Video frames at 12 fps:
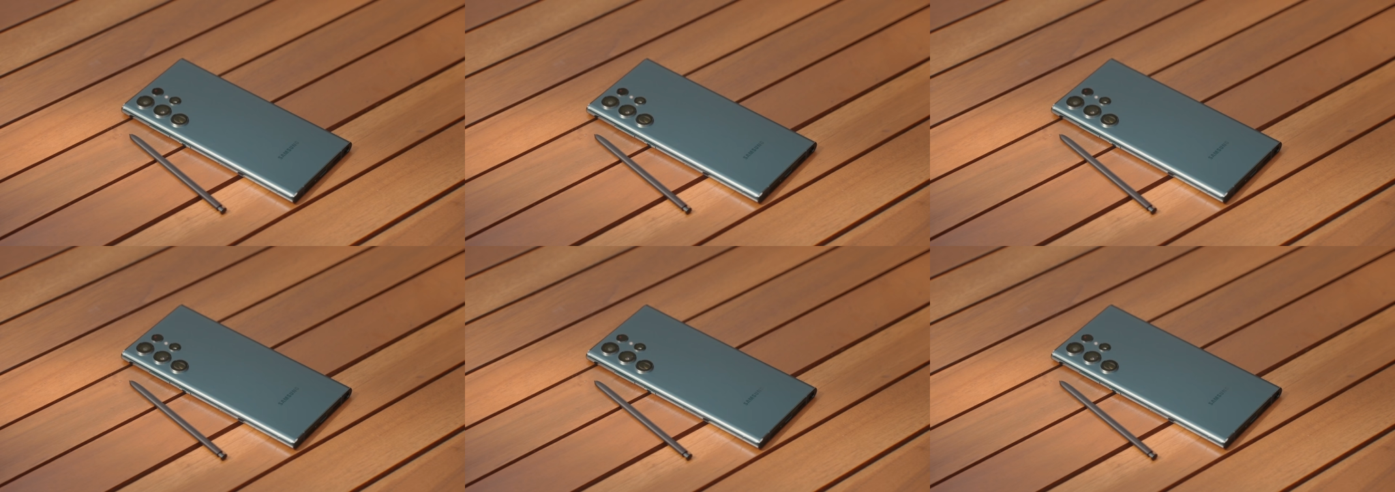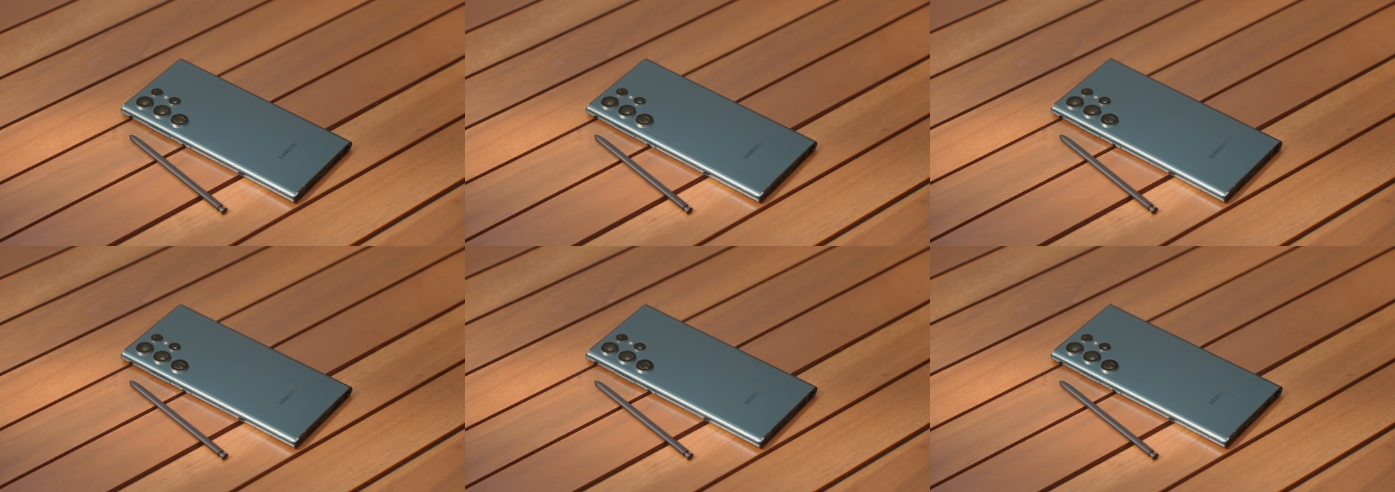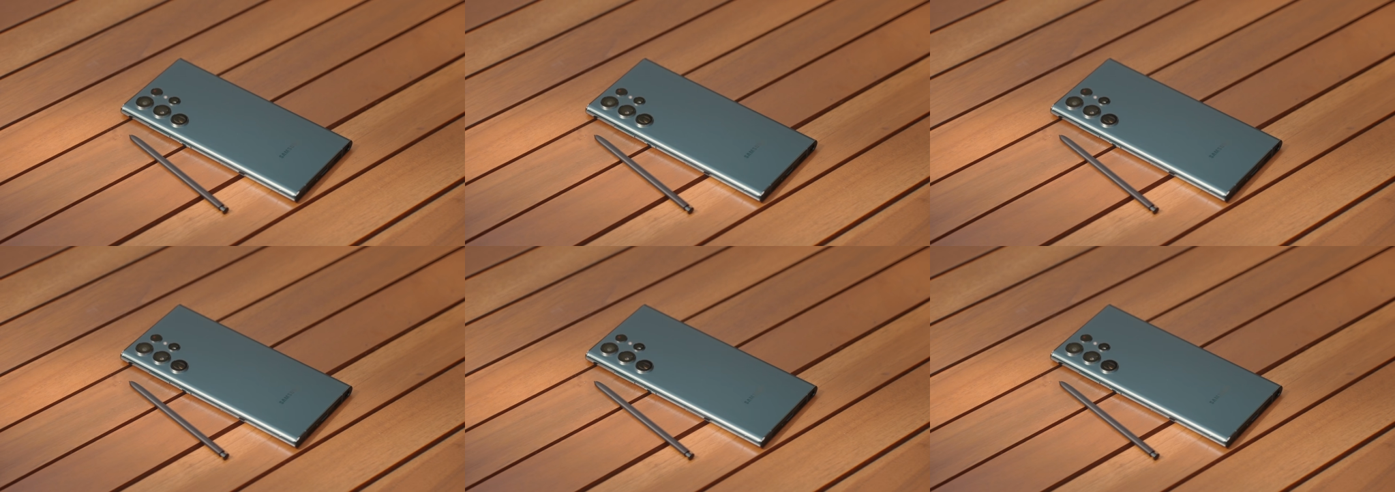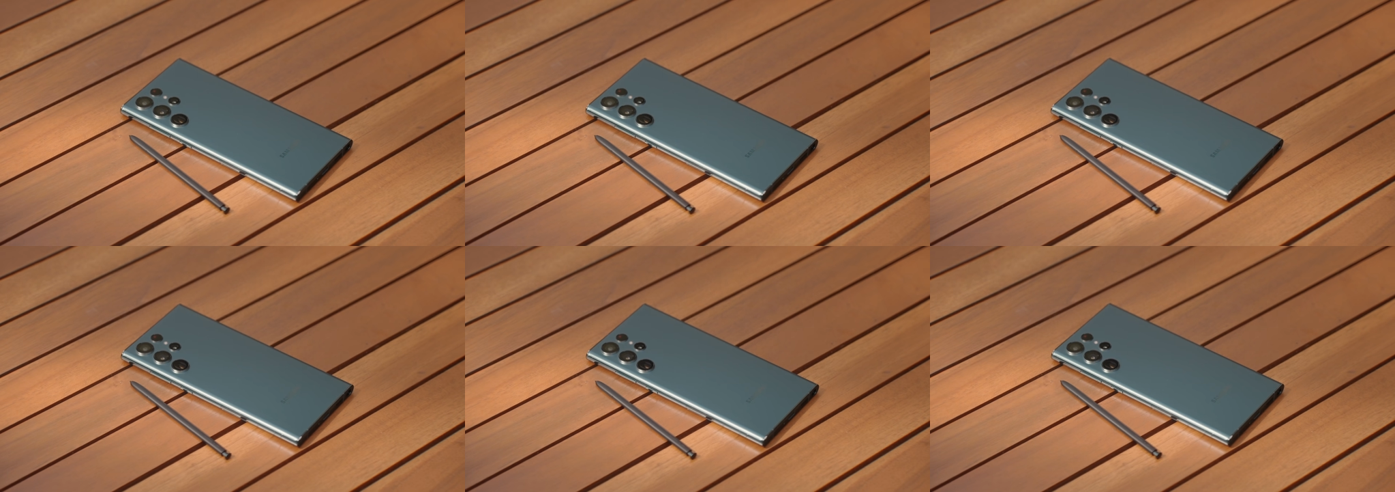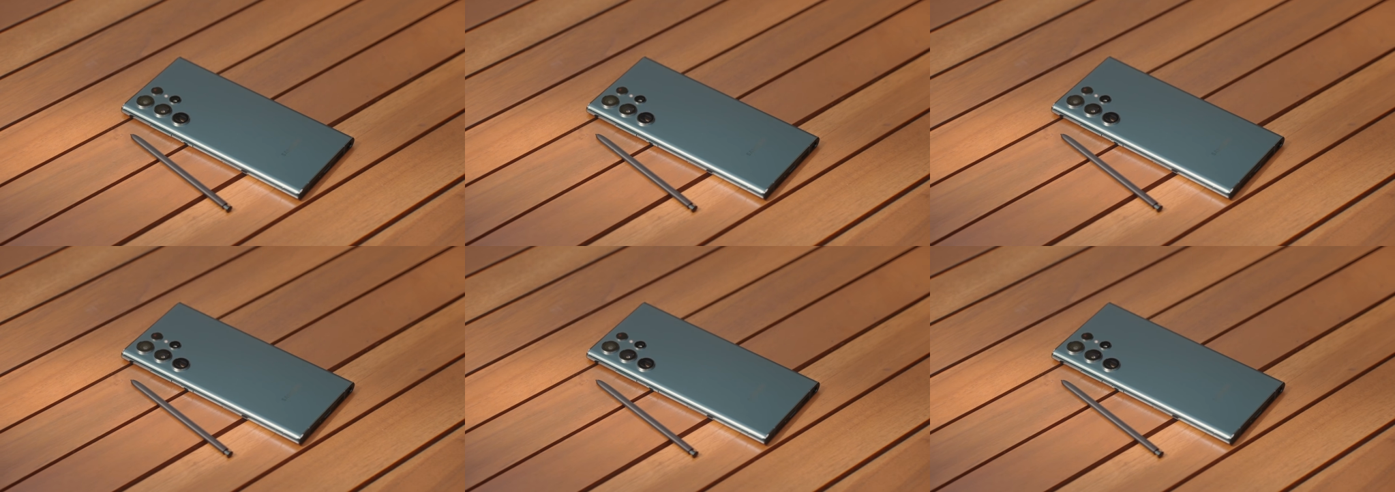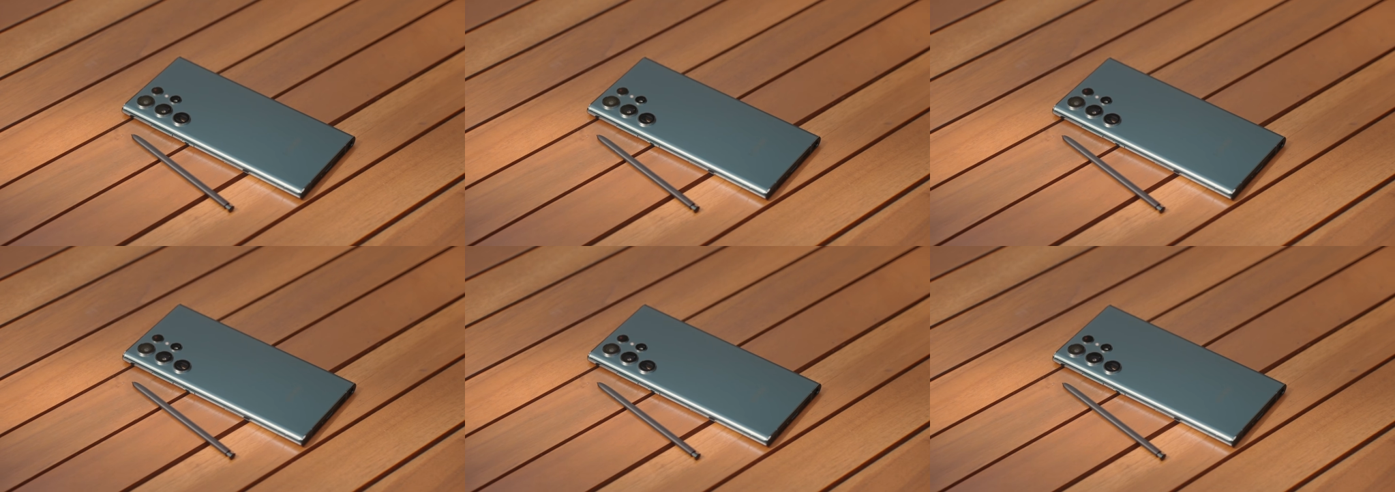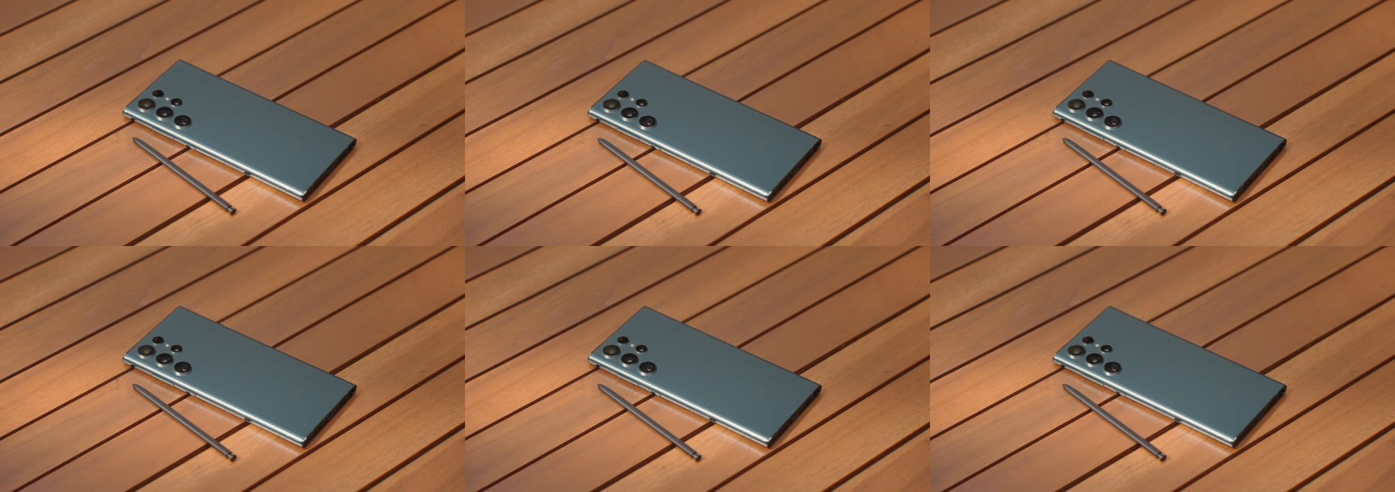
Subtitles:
No face is visible, so there are no lips to read.